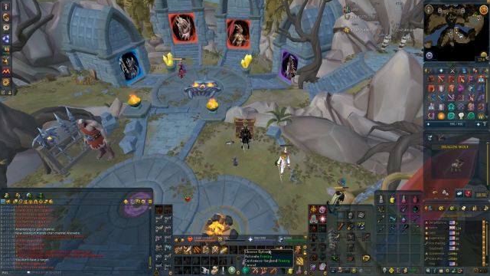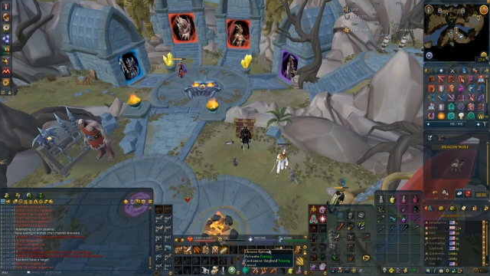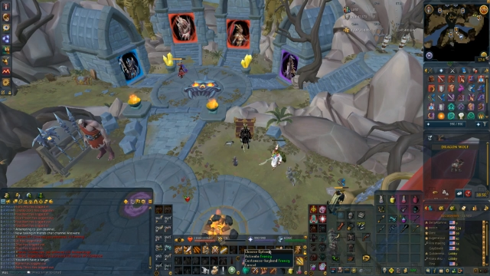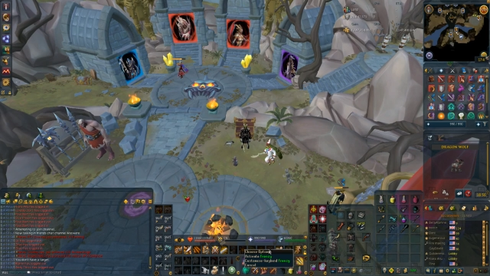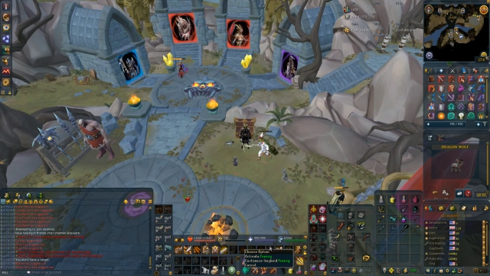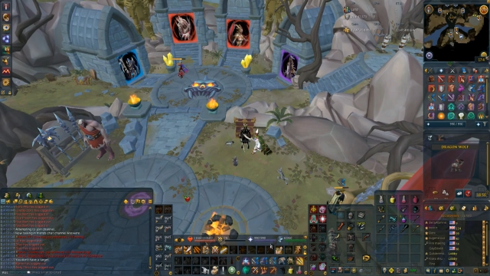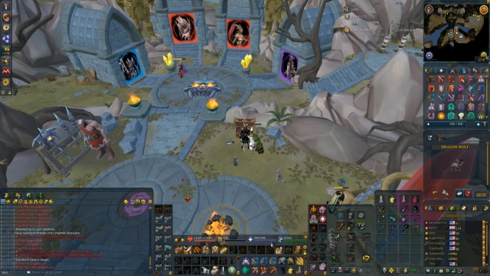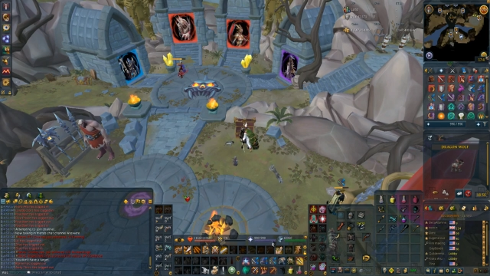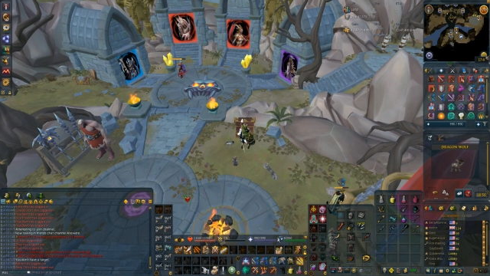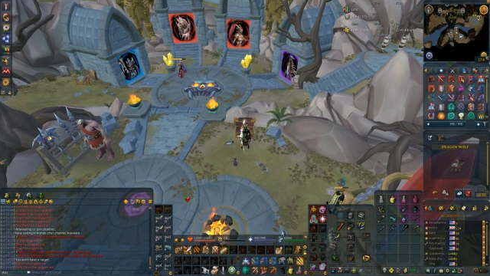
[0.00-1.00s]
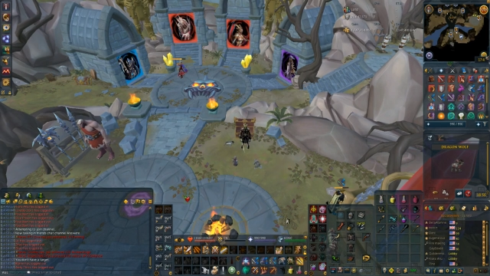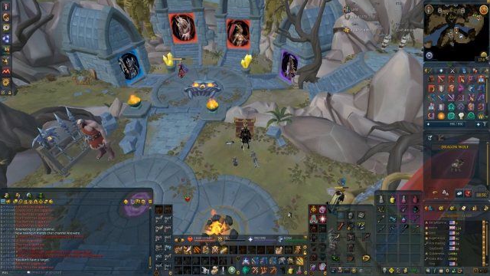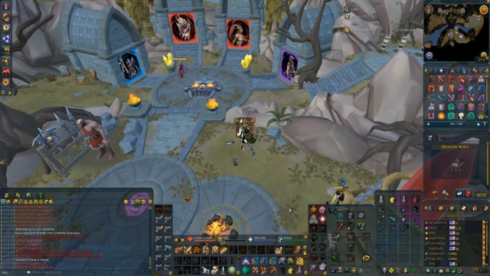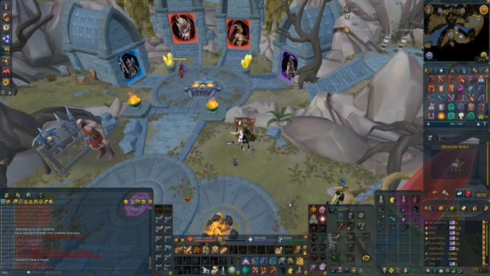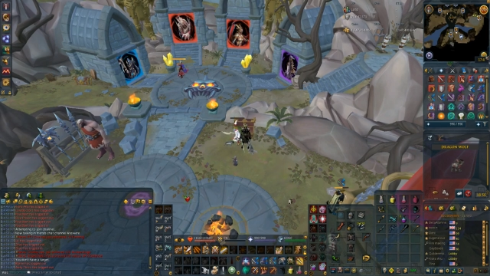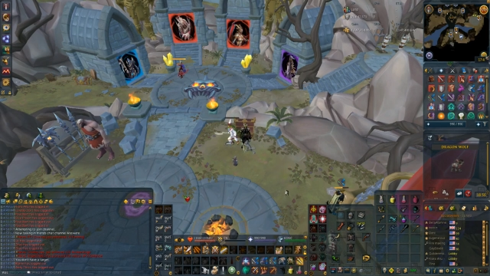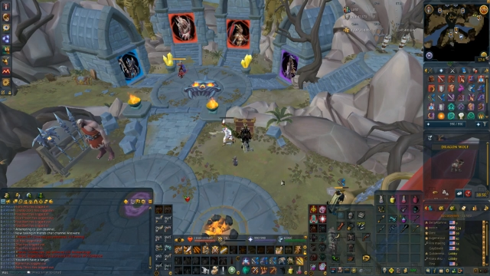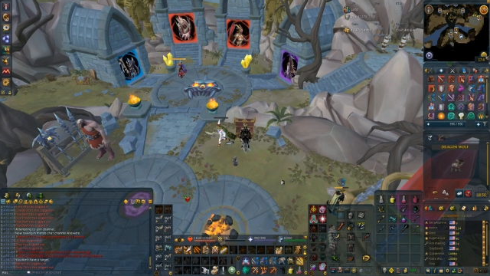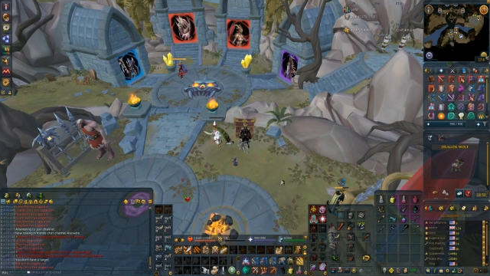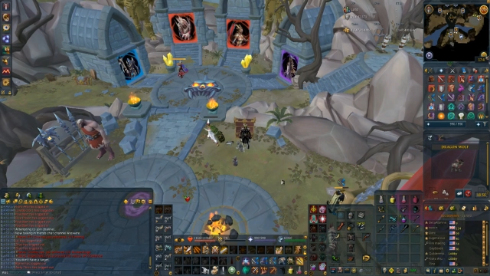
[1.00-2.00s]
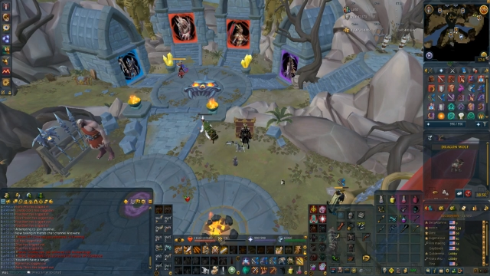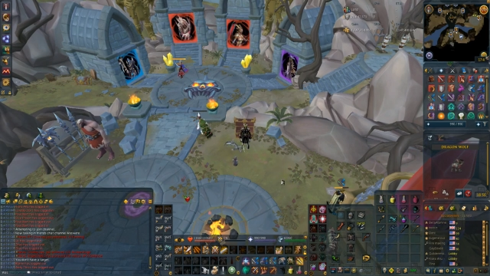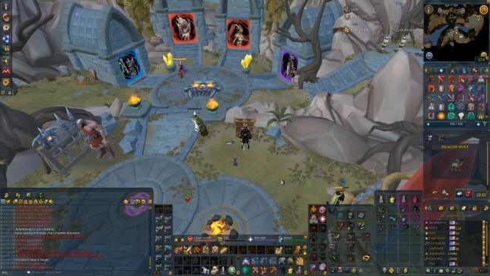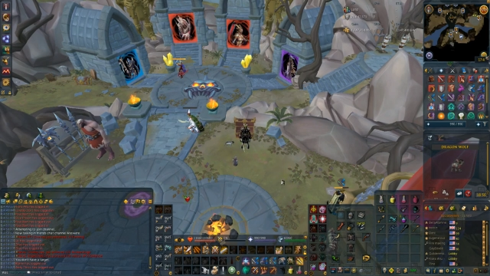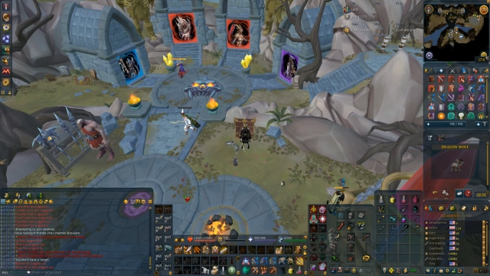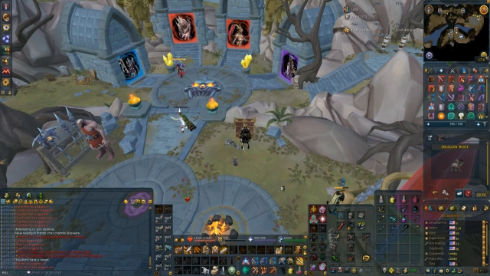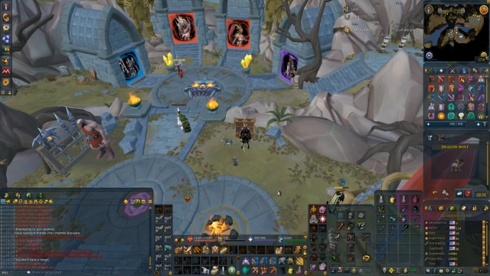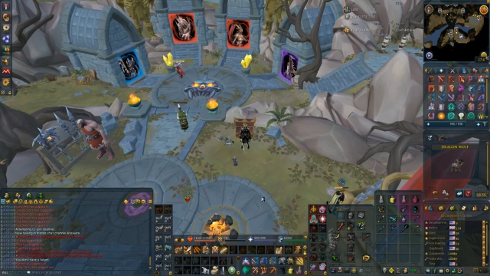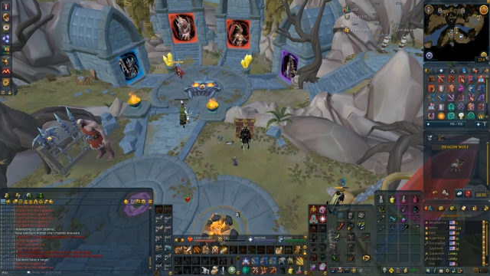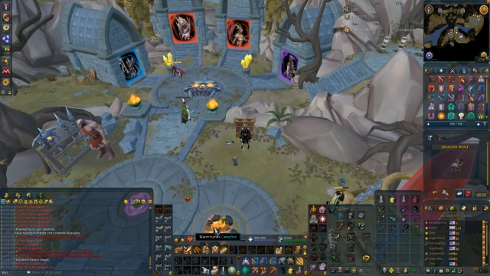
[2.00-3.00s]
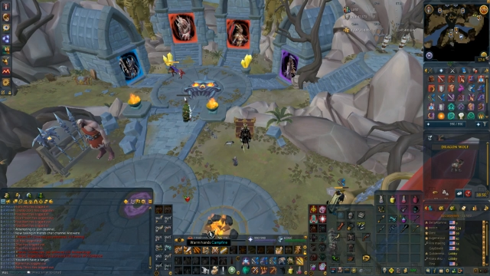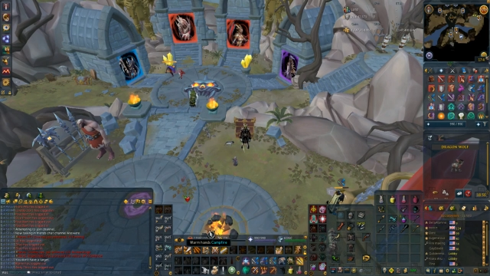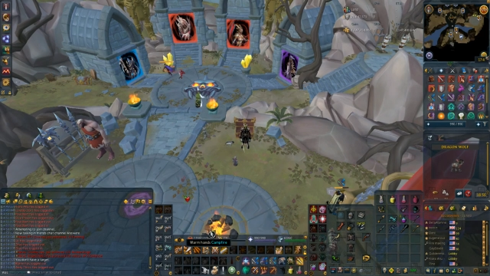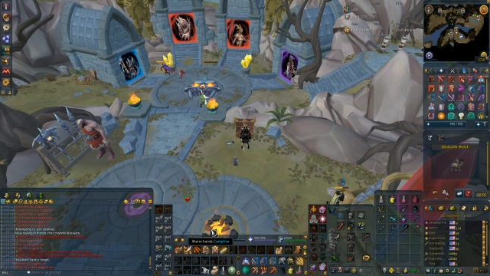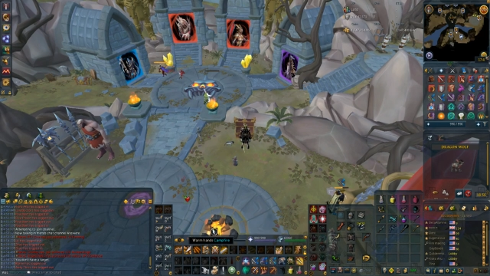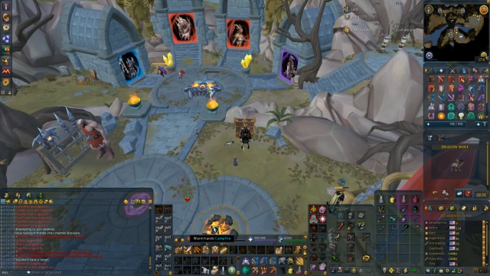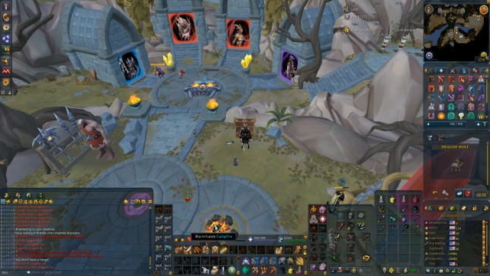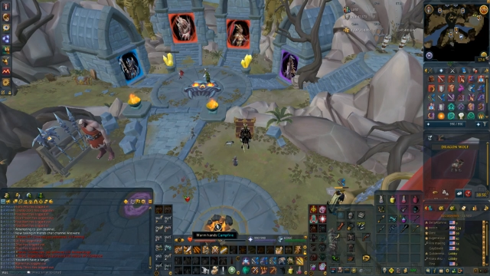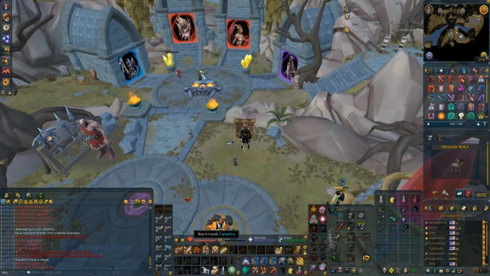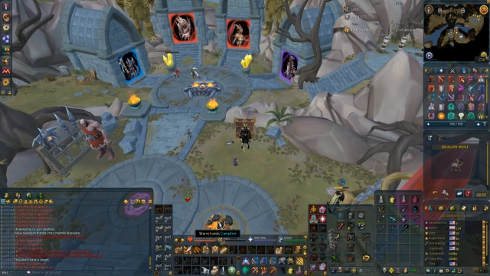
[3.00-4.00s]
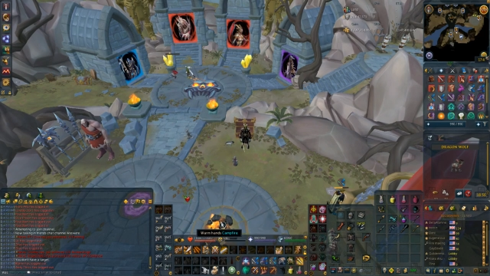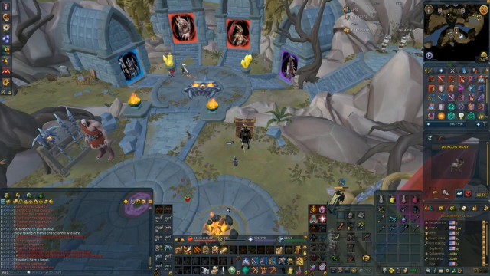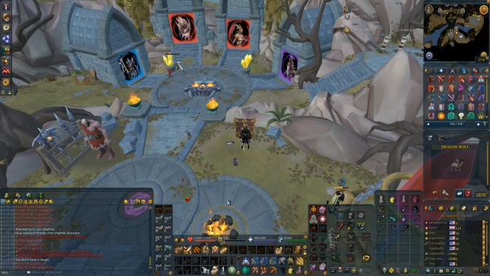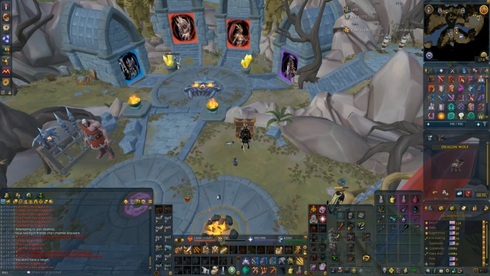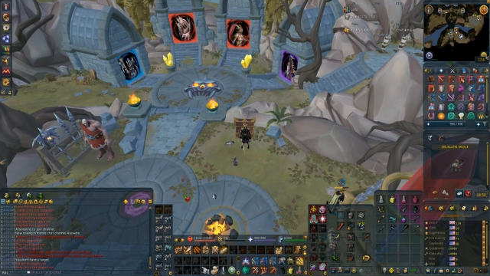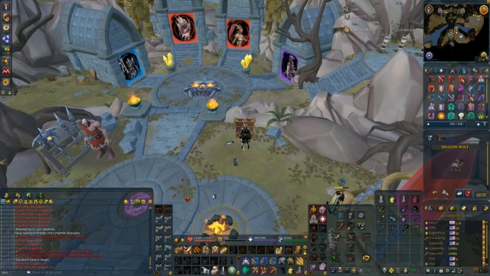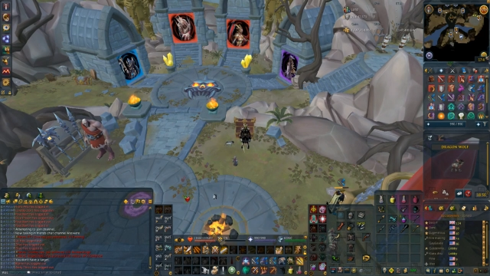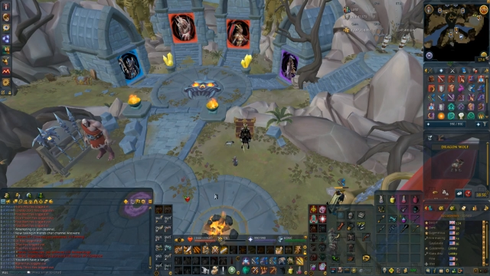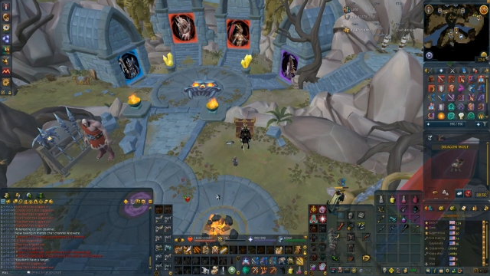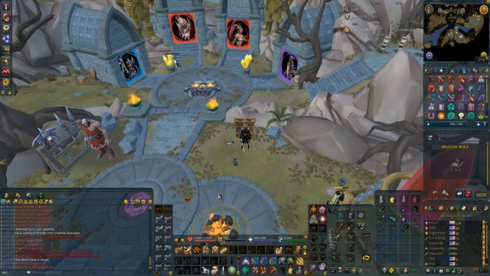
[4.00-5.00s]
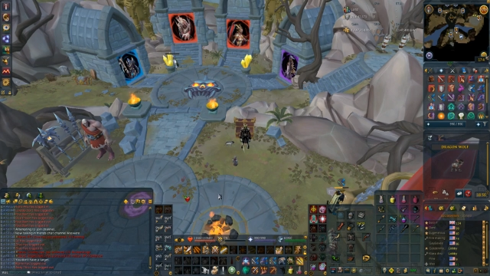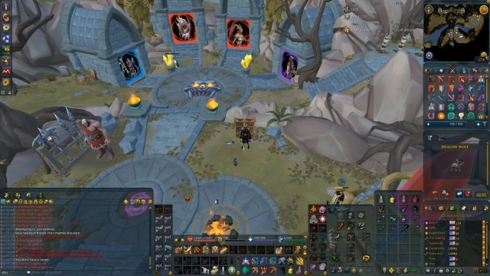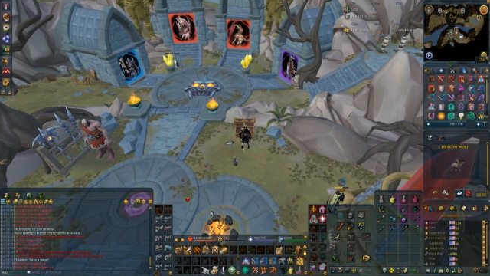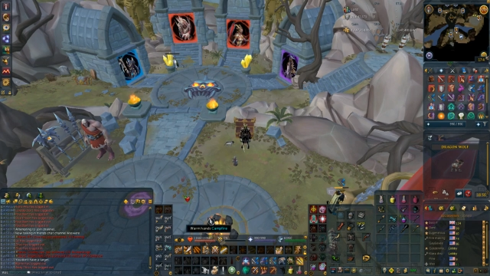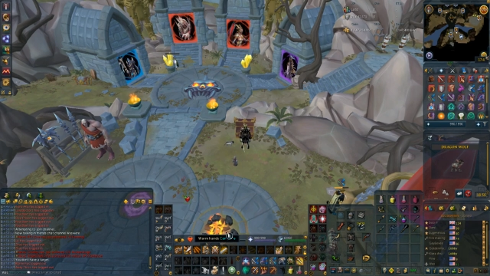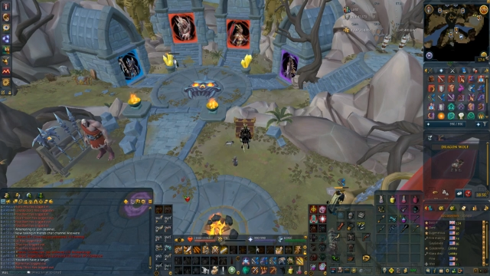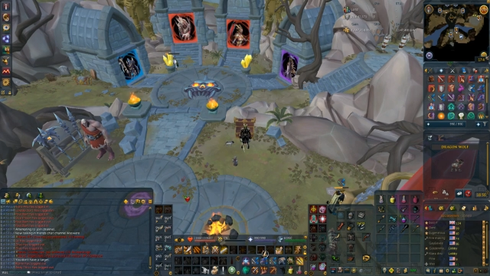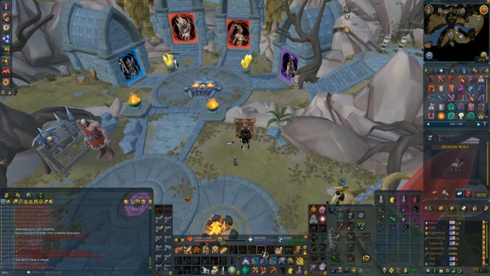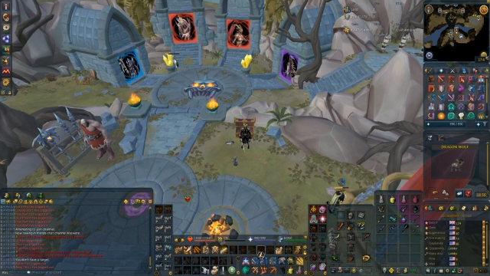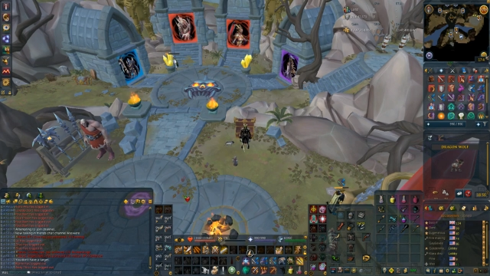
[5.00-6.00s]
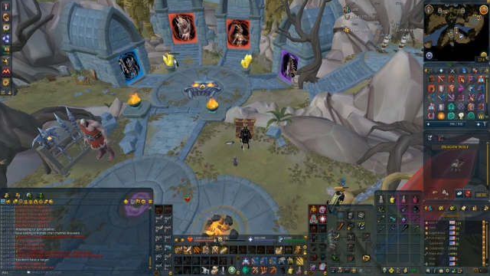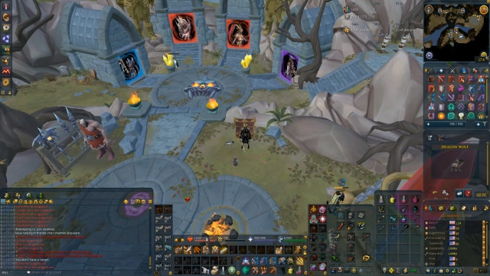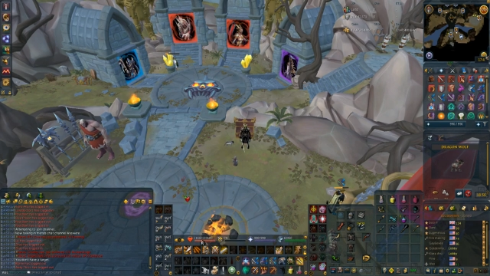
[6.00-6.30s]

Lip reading: No face is visible, so there are no lips to read.